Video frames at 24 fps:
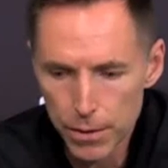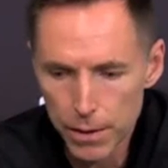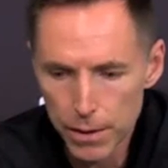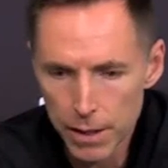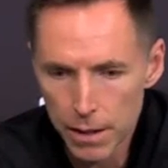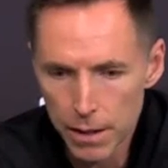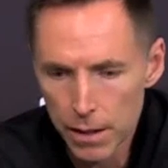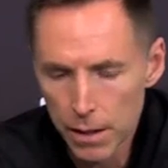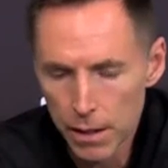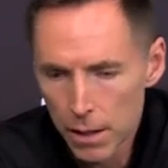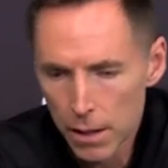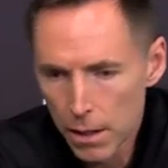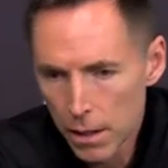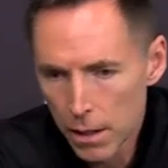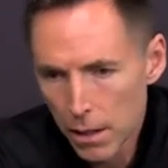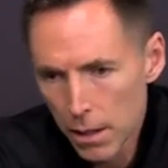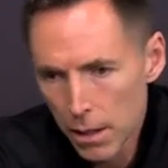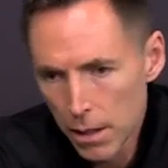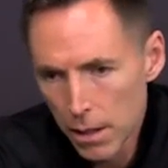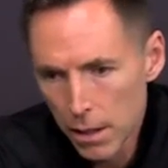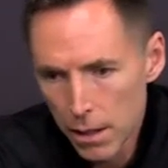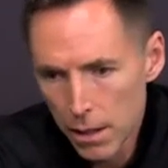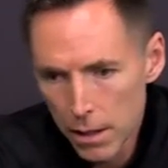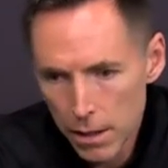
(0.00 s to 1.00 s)
And
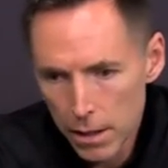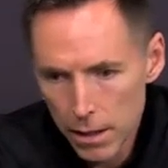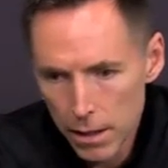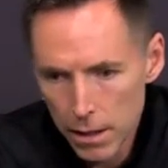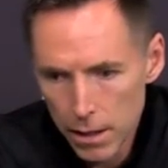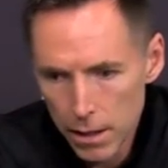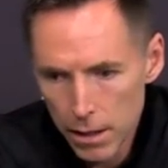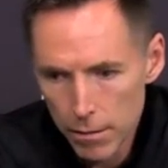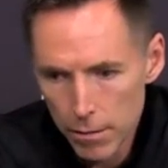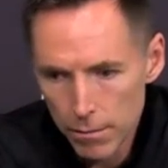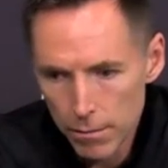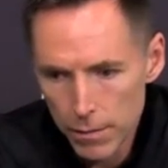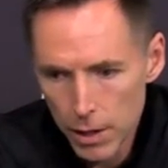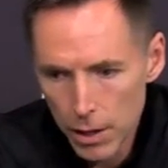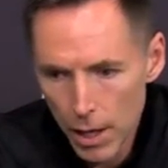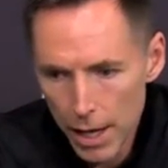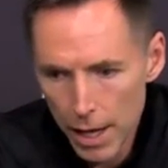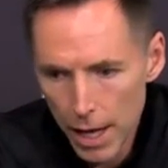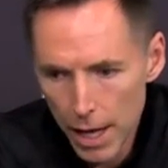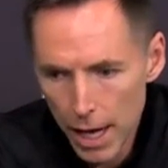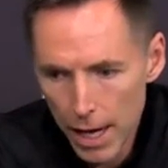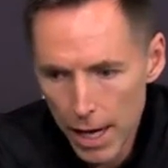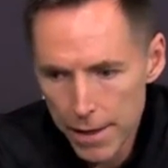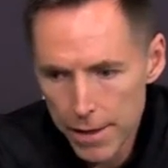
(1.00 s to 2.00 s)
you know,
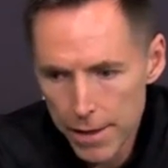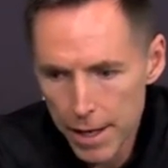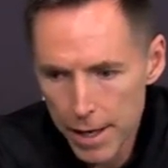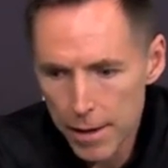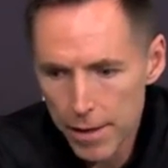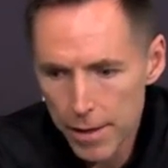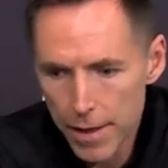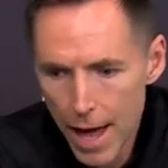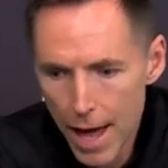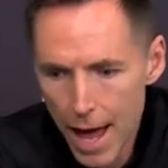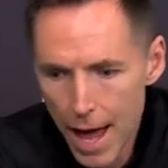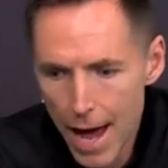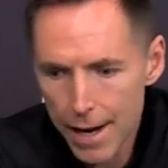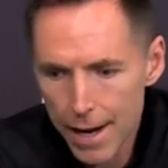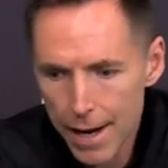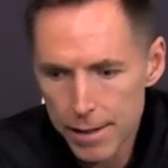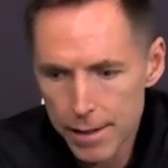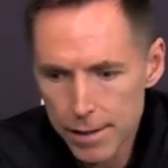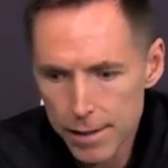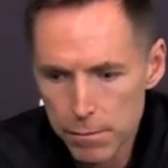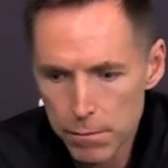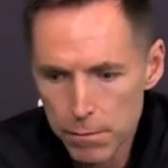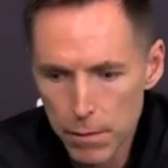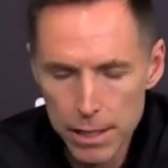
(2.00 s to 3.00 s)
I think that
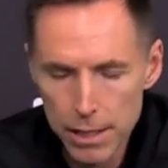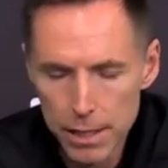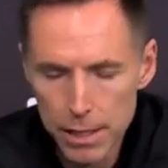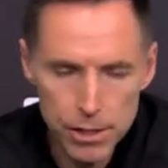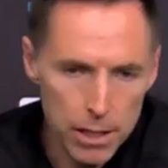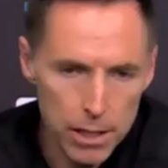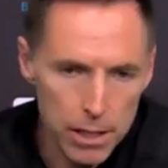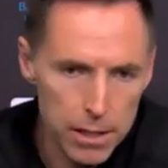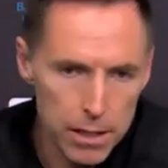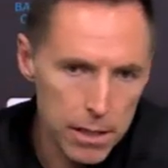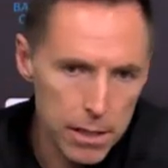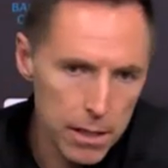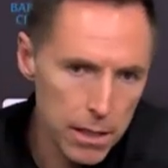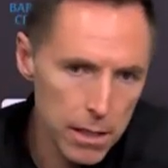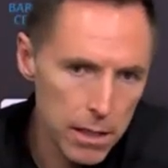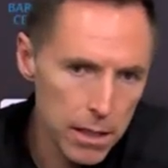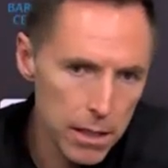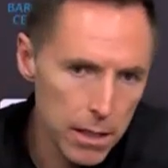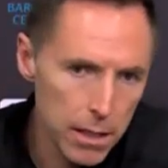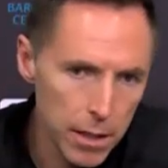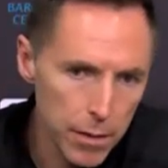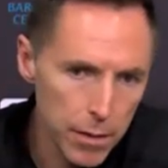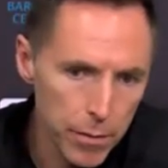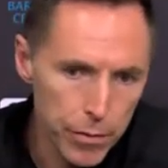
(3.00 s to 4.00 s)
as much as
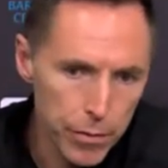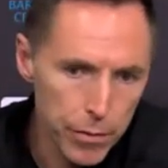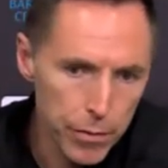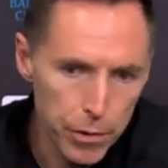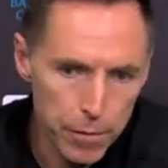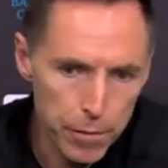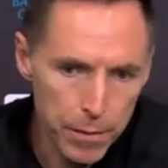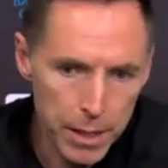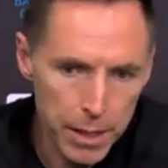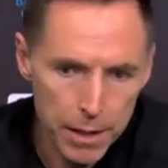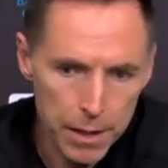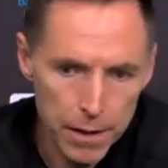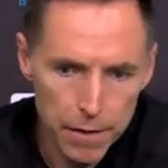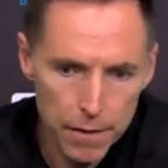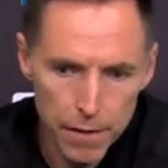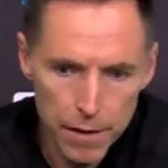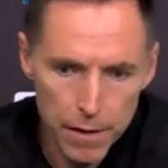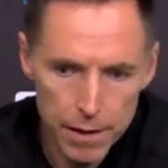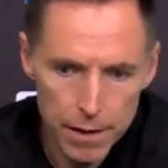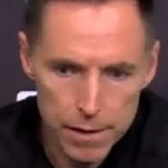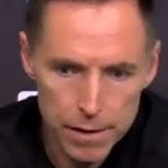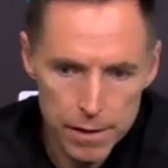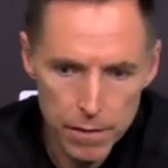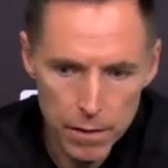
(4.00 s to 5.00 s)
the improvement
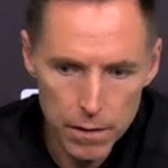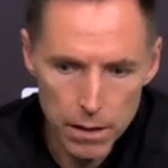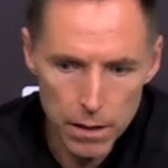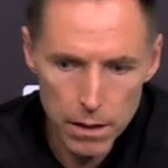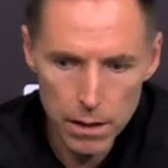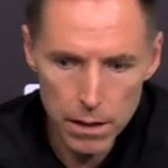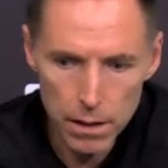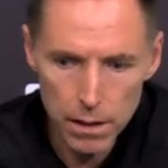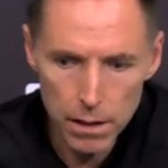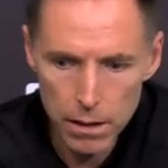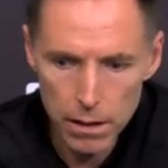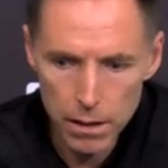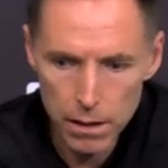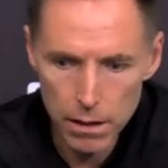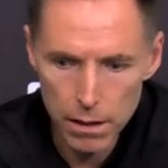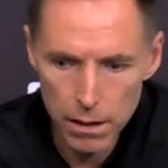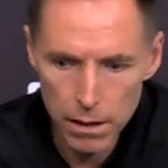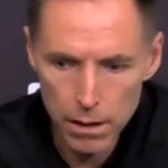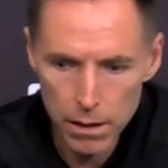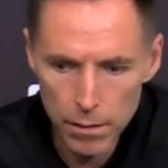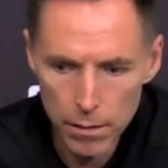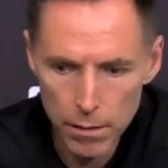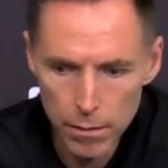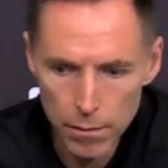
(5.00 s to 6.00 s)
defensively.
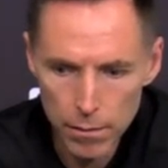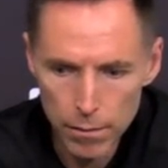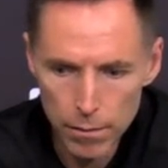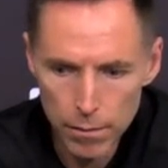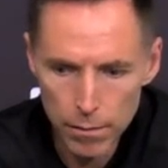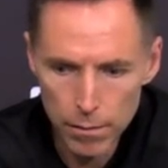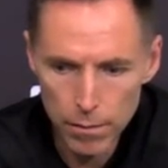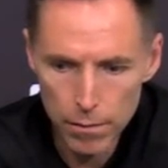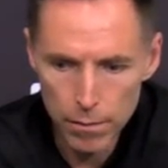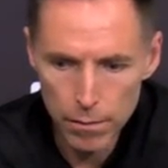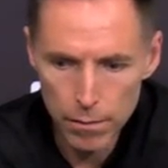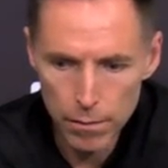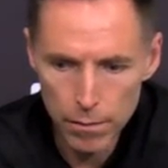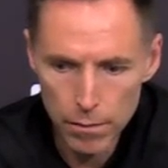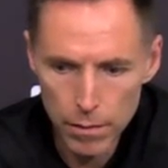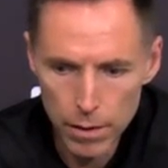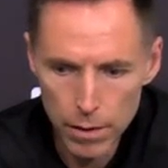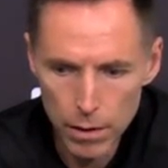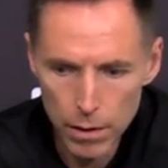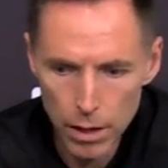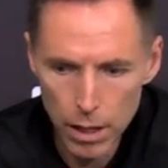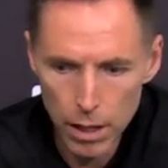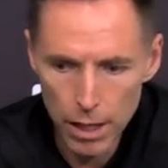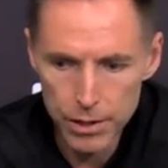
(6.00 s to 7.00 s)
You
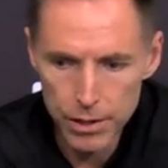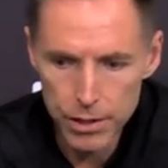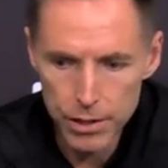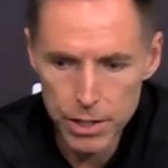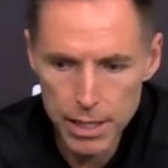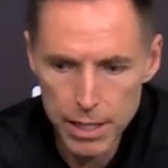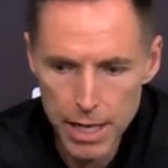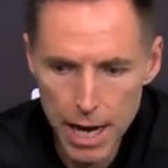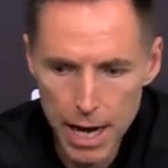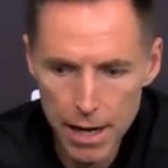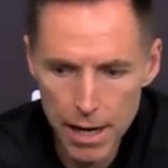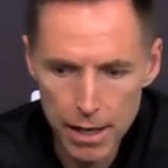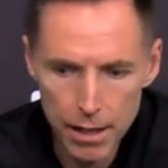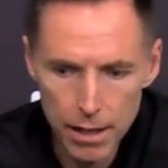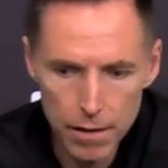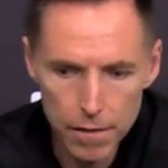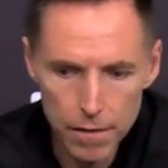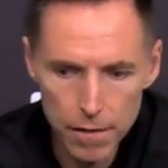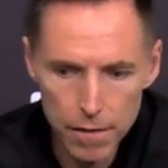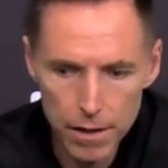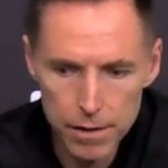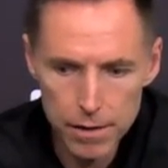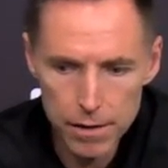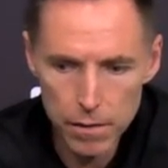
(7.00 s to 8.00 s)
know, understanding
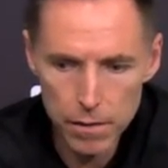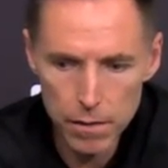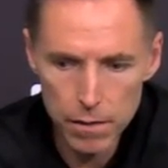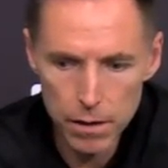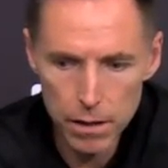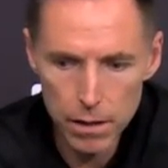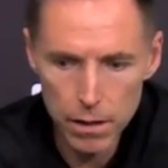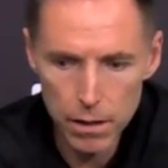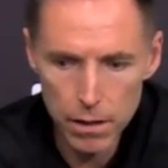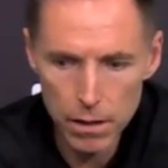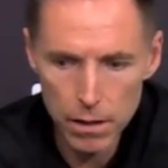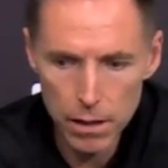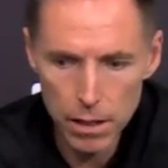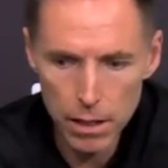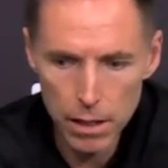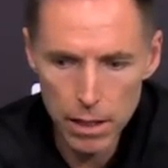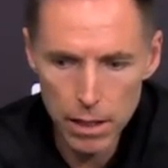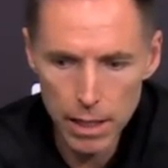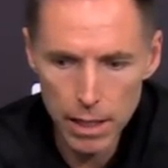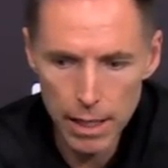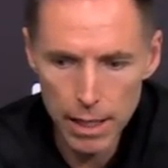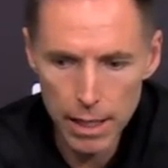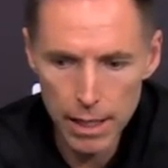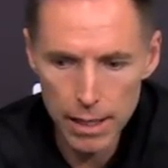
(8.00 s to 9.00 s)
defensively
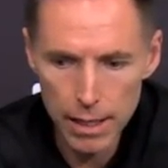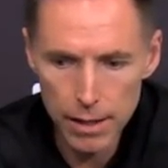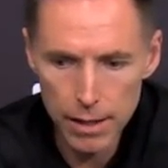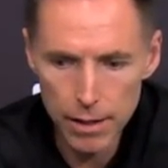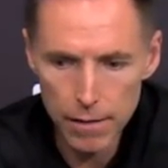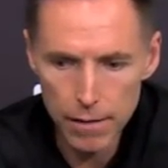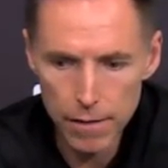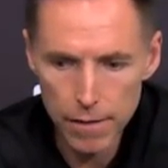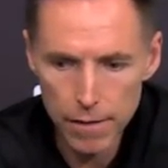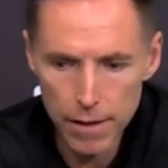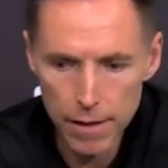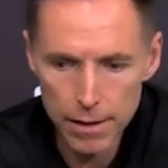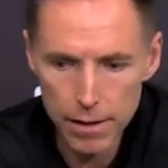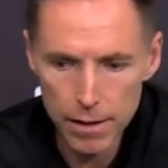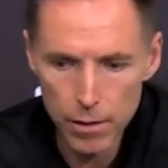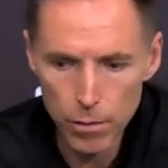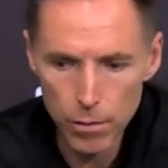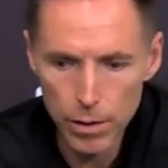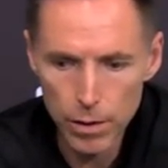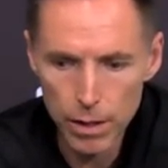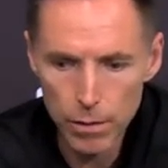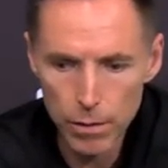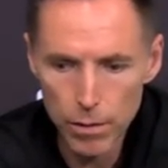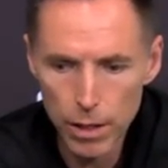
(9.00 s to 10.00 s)
and the fact that
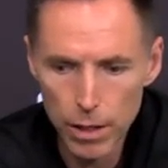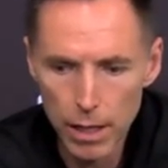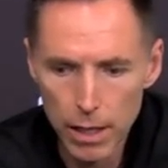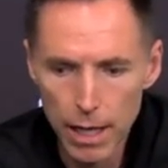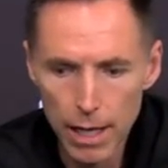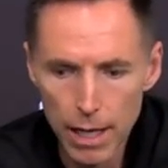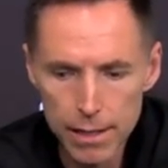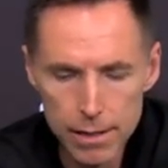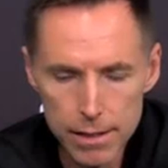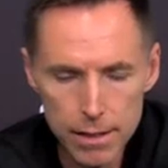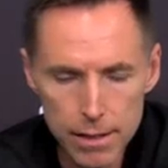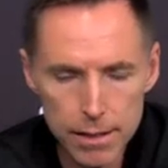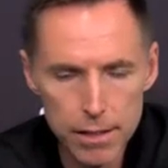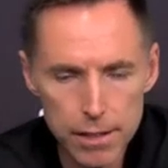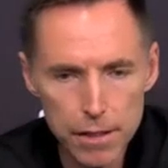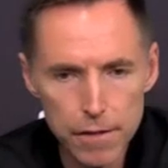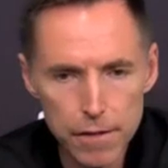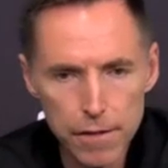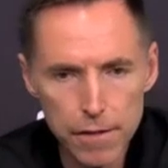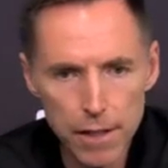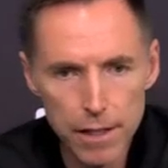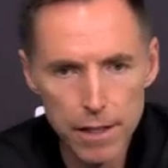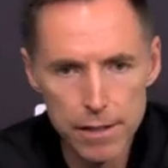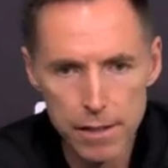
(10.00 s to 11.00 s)
we realize that
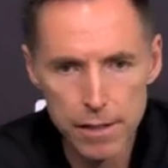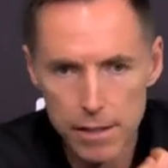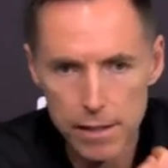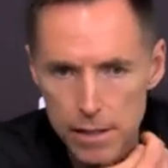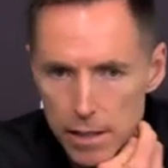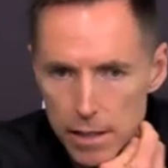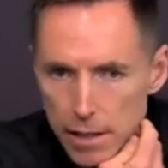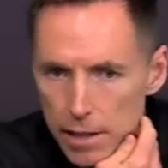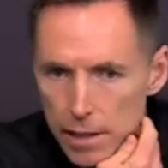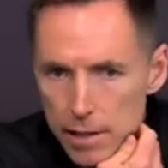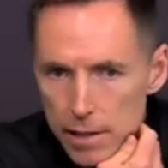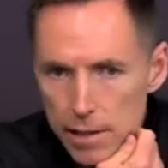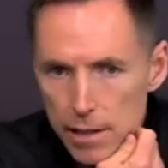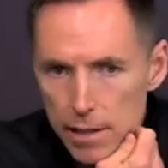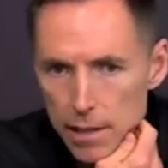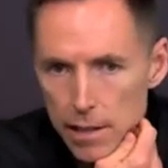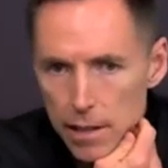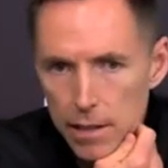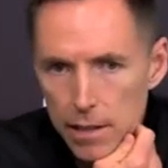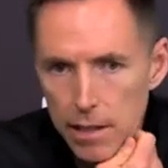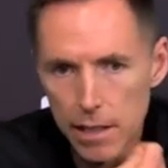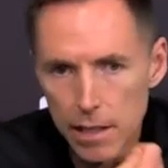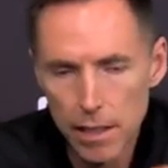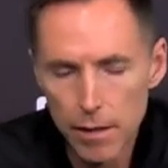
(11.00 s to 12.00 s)
defense is
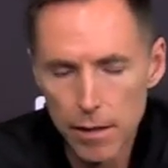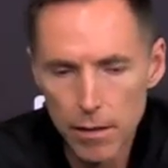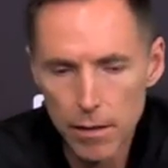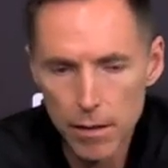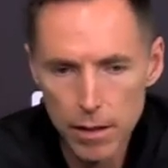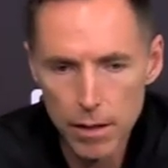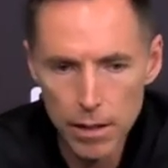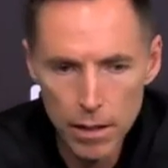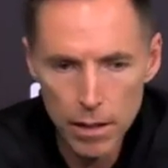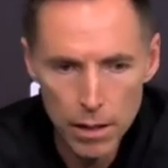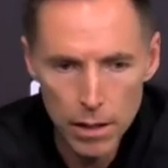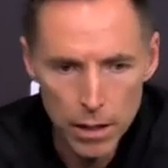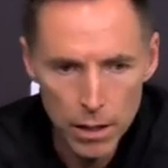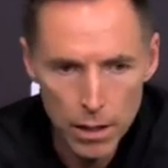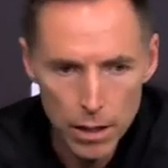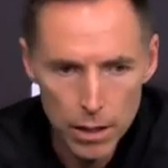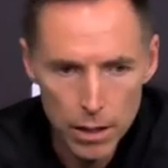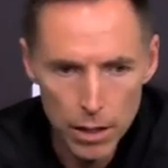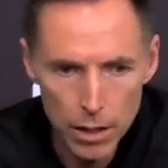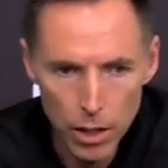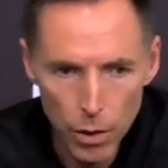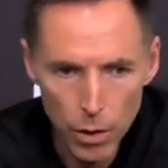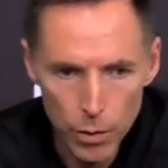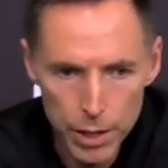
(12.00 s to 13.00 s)
a
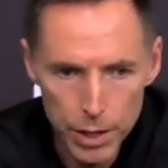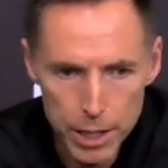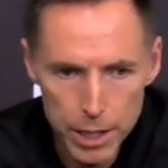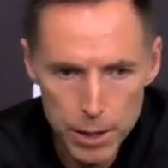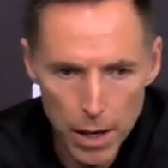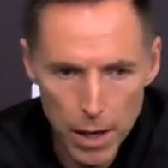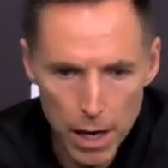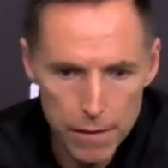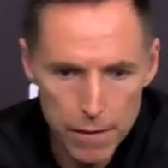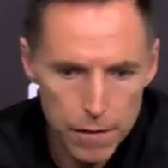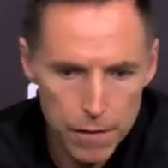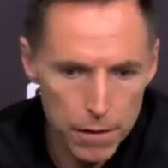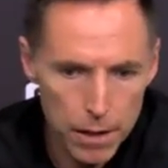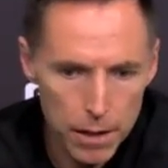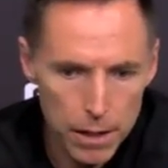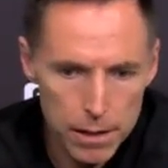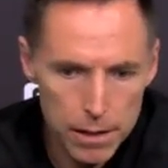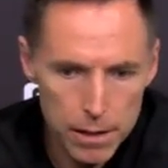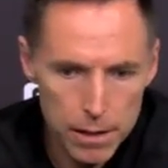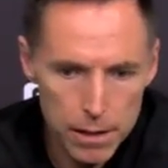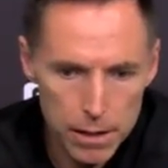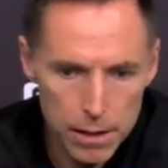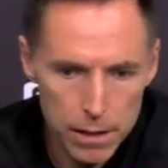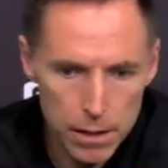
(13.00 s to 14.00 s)
weak spot for
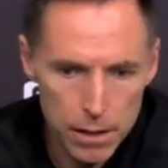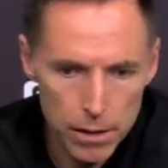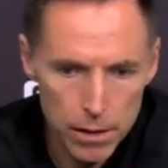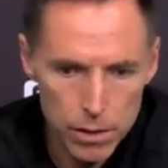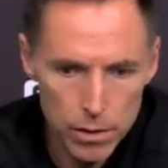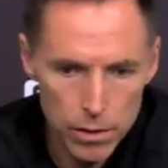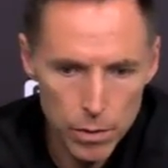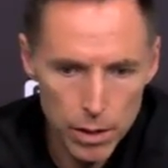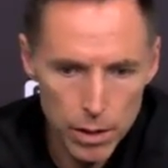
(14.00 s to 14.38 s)
us, you know, so